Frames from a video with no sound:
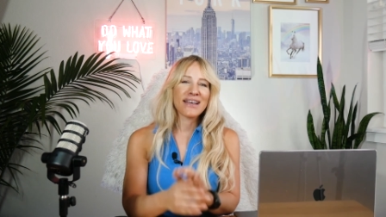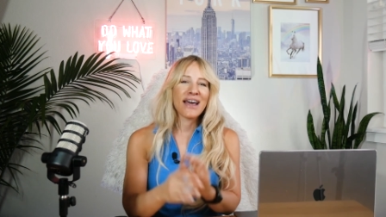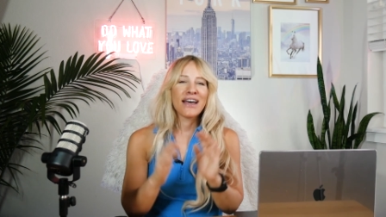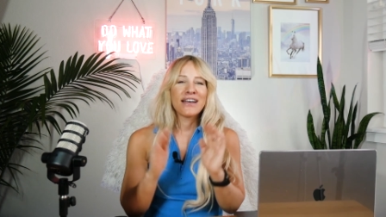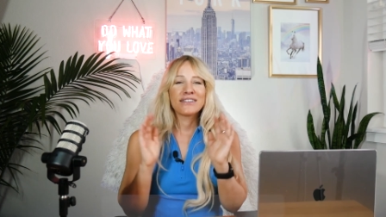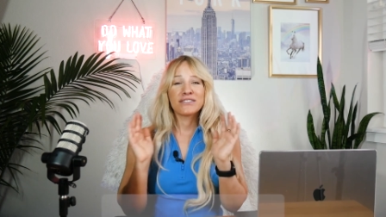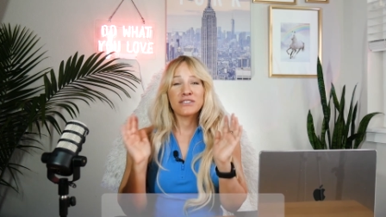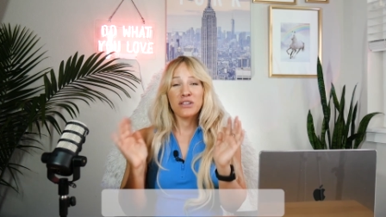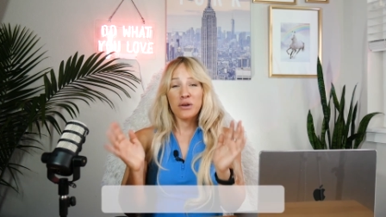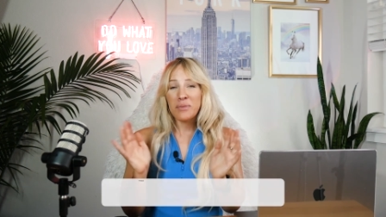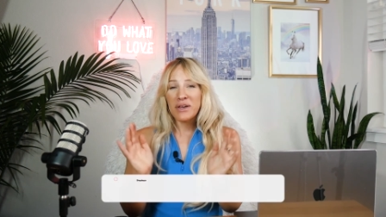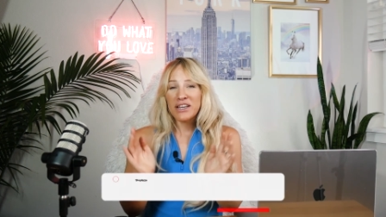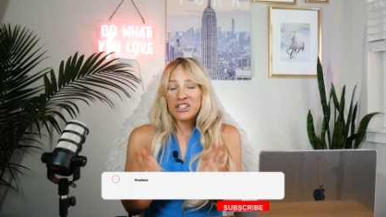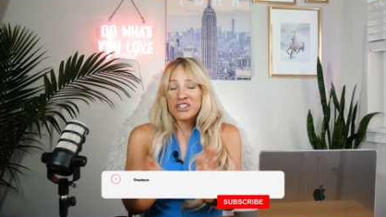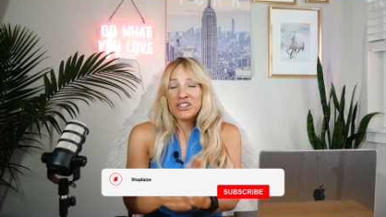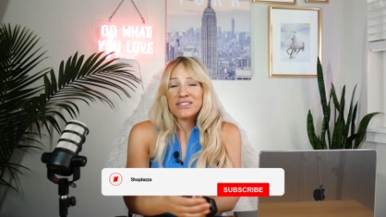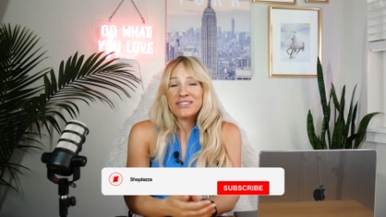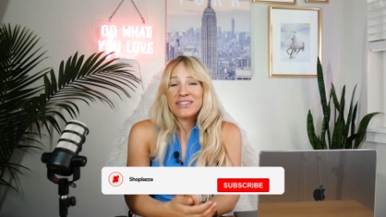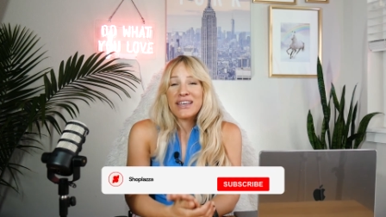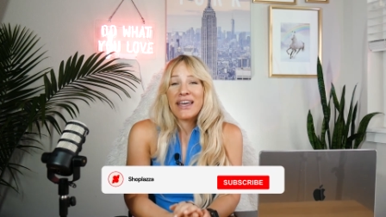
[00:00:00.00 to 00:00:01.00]
so make
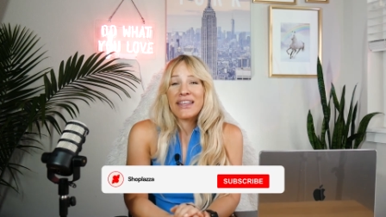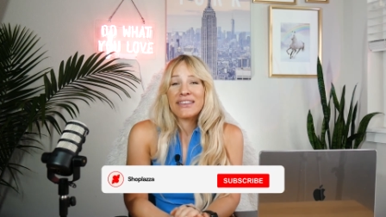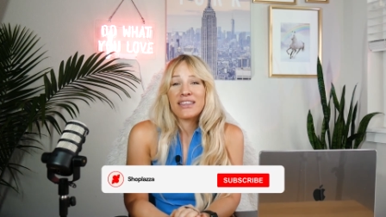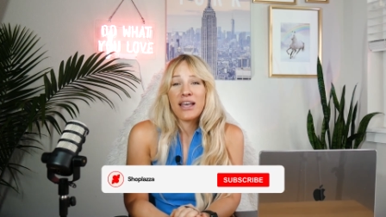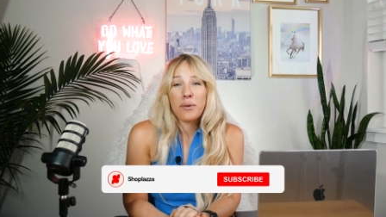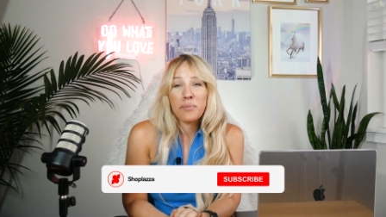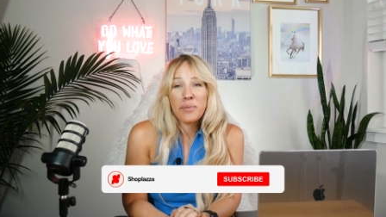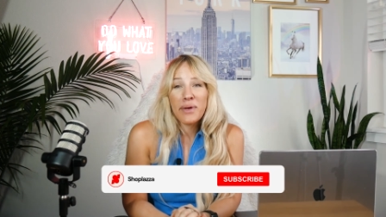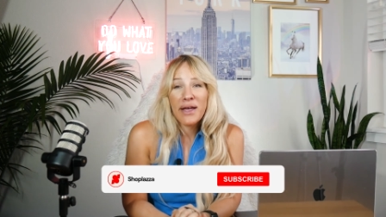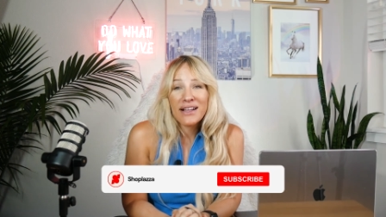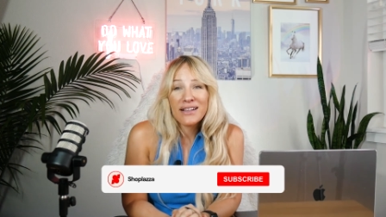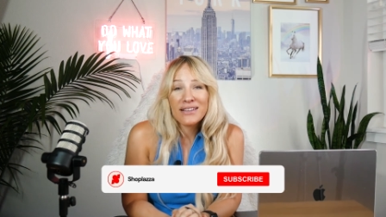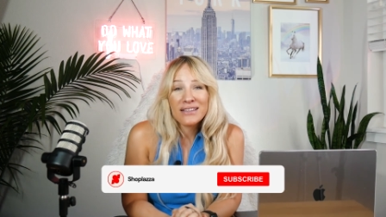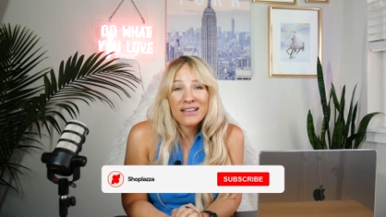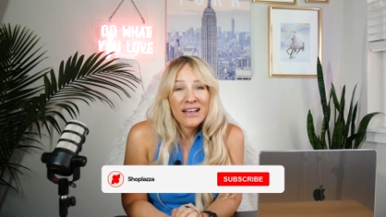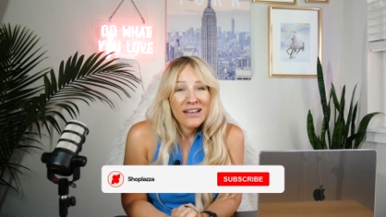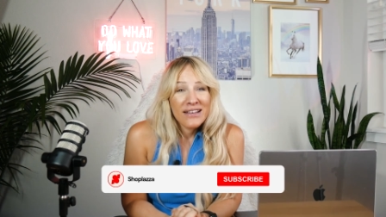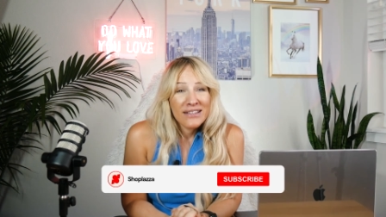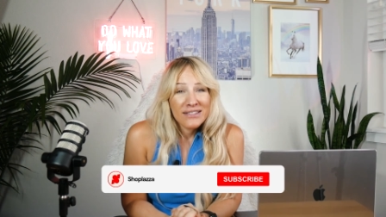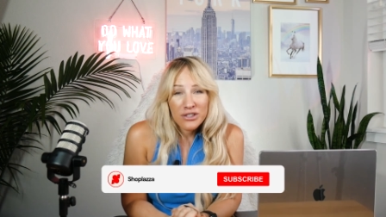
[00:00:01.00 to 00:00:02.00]
sure to hit that bell
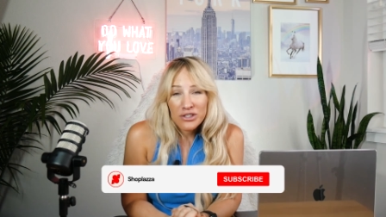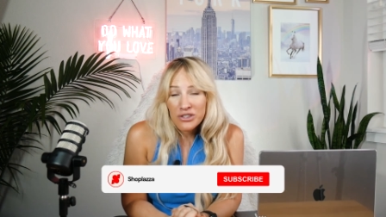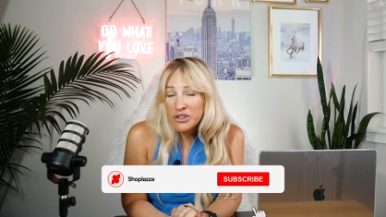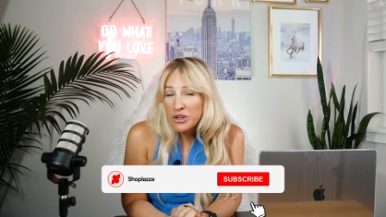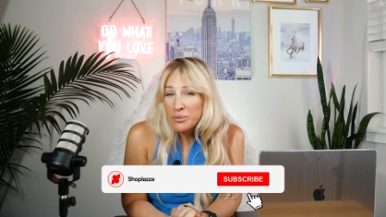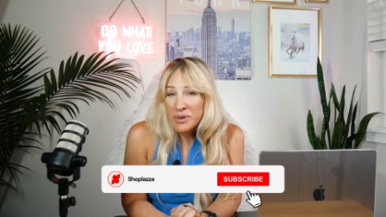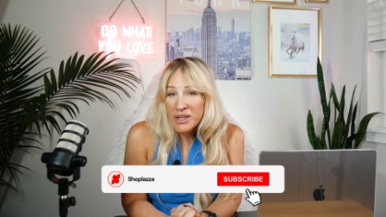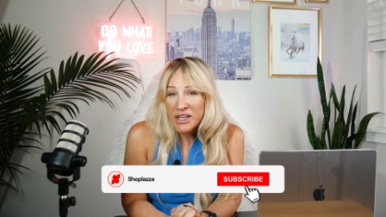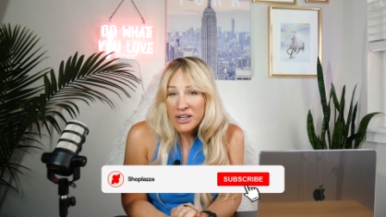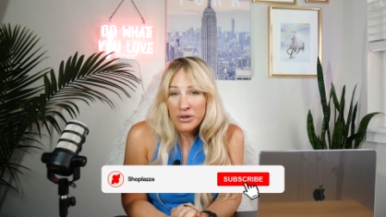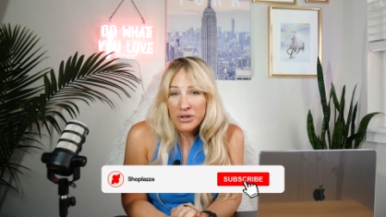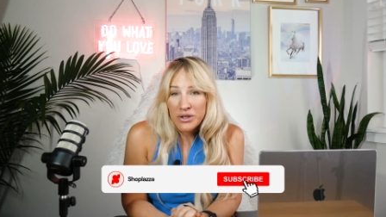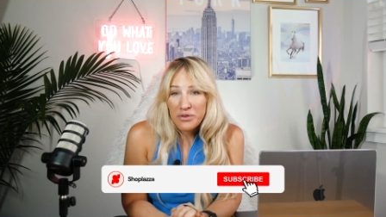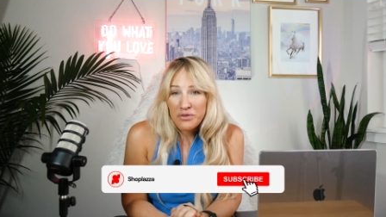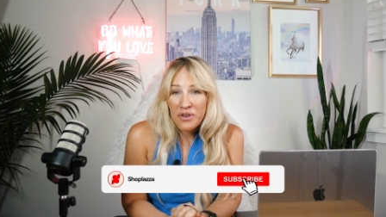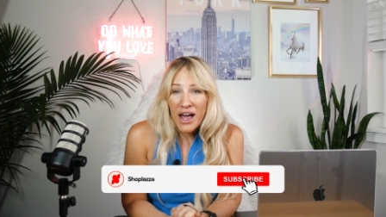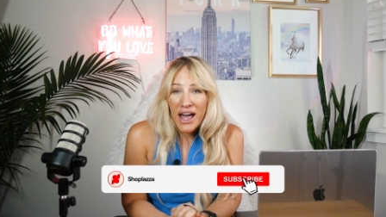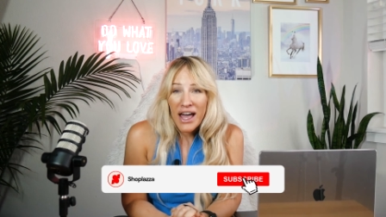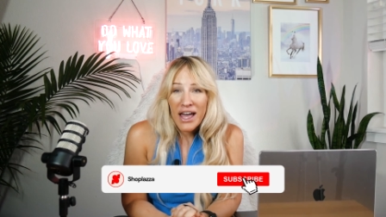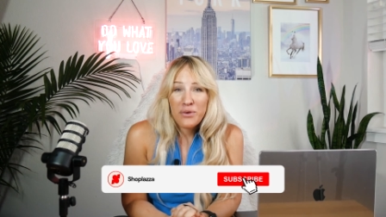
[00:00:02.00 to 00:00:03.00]
so you'll be
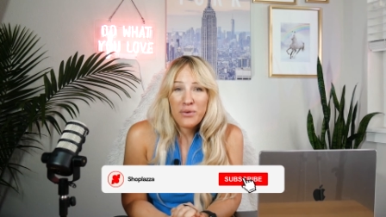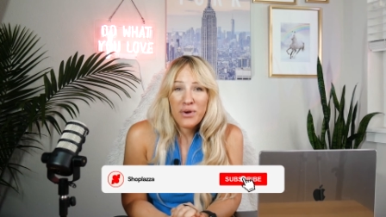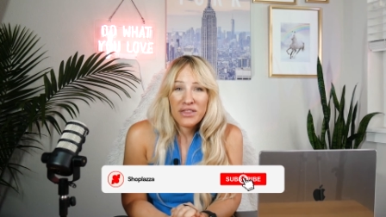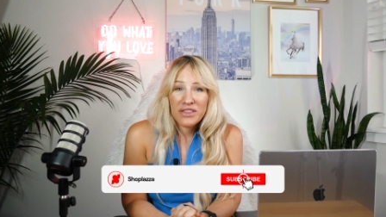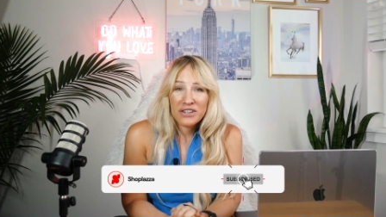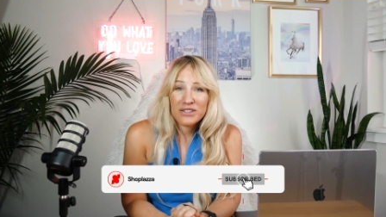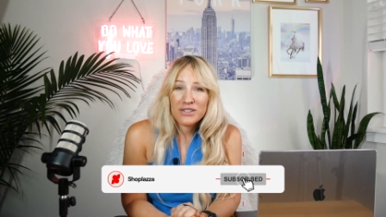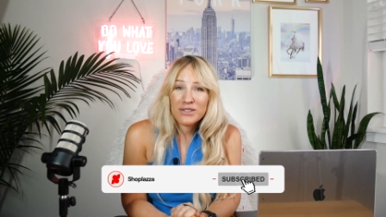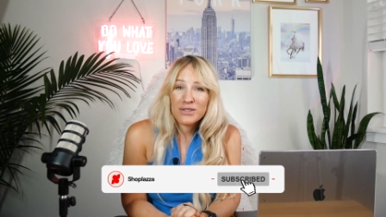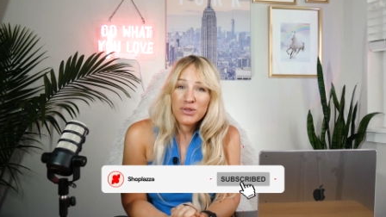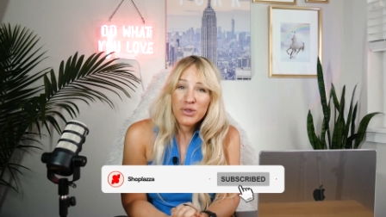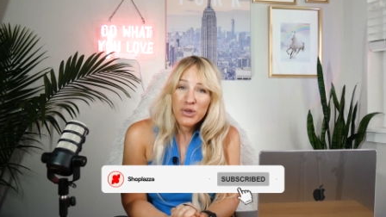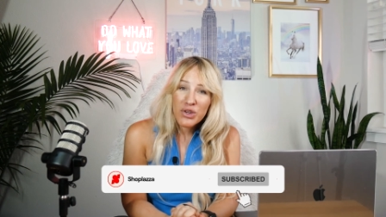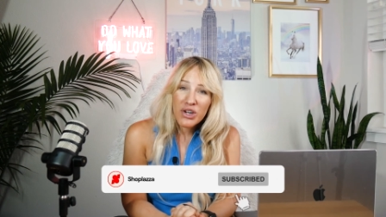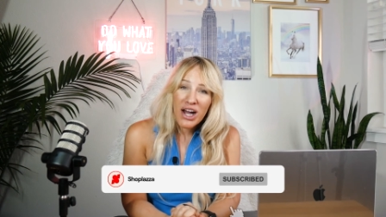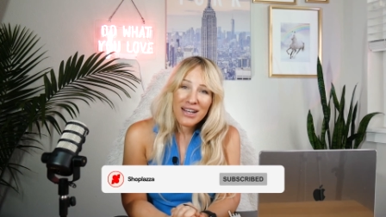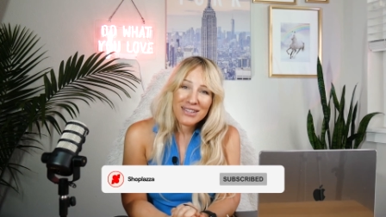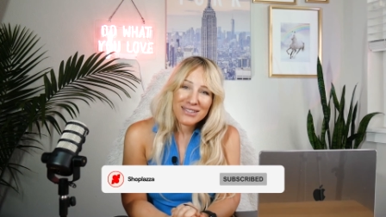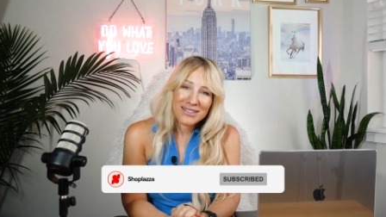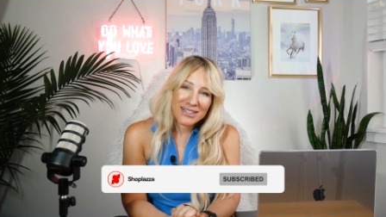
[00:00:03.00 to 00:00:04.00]
notified when there's new
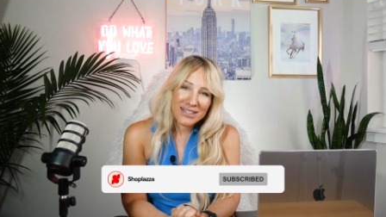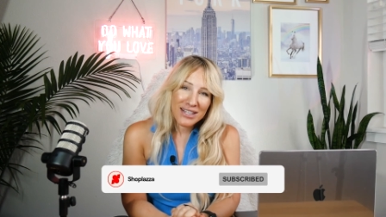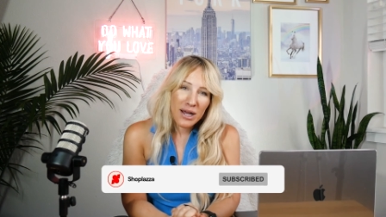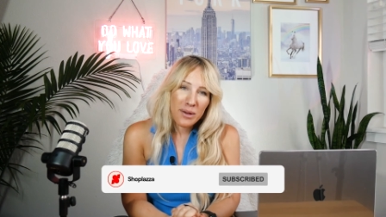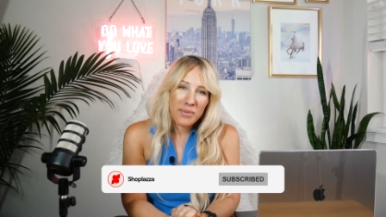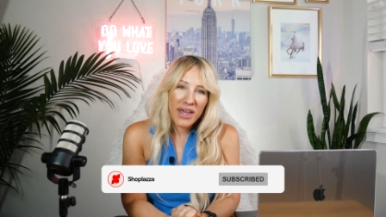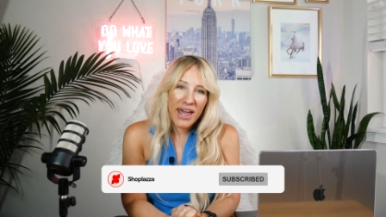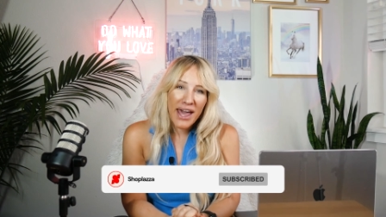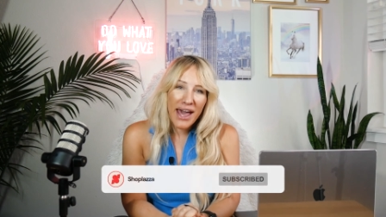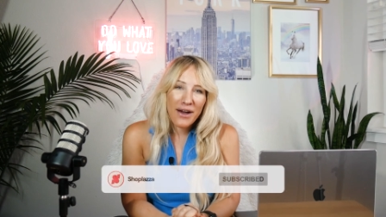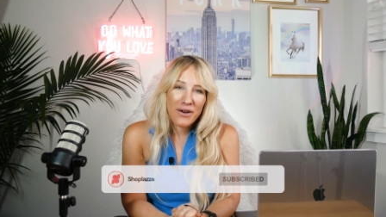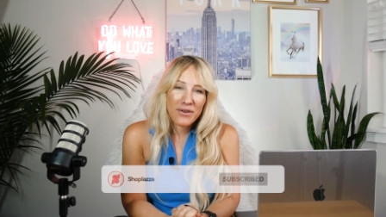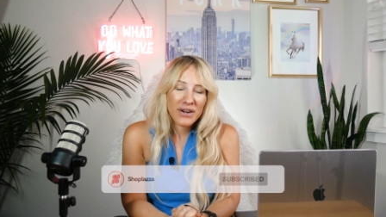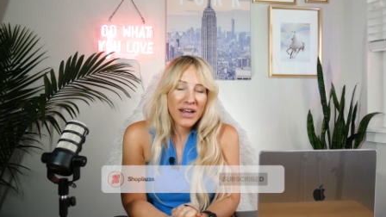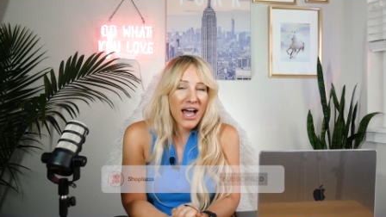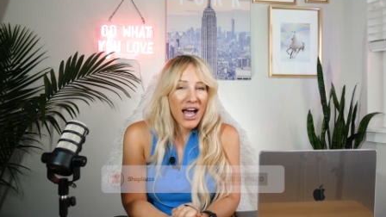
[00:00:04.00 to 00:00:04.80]
content coming out.